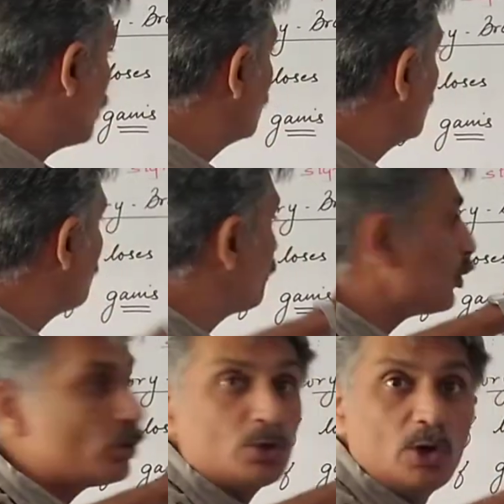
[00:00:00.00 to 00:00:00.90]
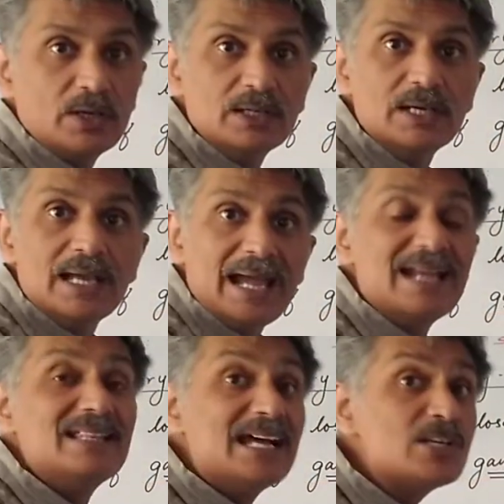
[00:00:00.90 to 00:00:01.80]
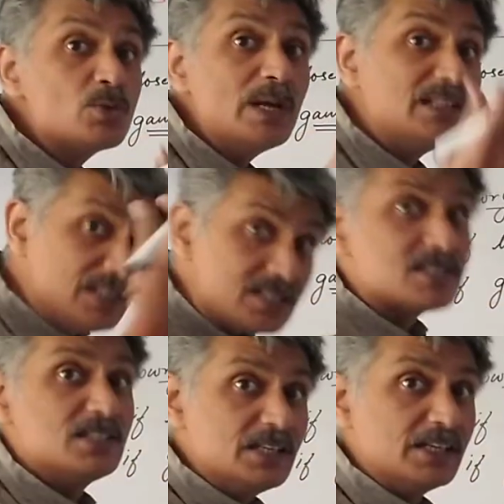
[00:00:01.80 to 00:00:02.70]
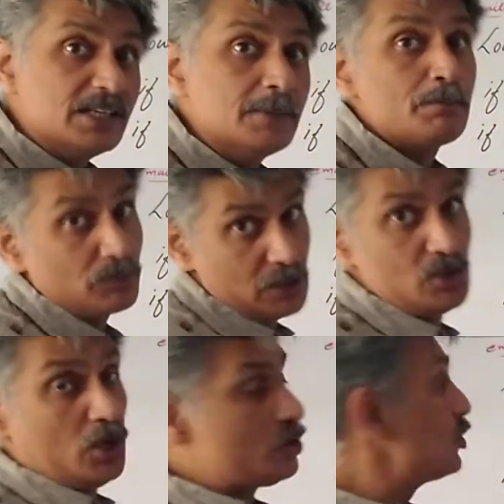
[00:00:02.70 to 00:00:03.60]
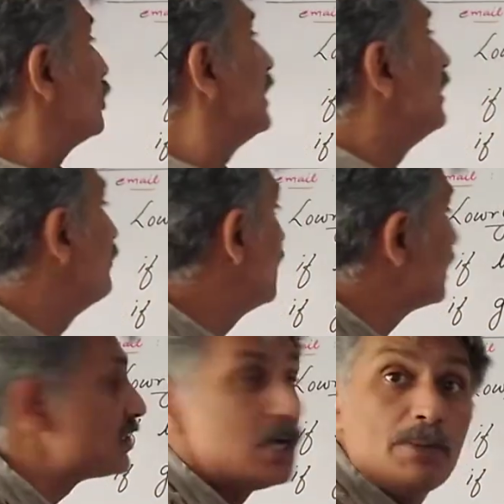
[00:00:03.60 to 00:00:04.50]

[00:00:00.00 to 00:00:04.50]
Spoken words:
on the proton, and that's why this theory is also named as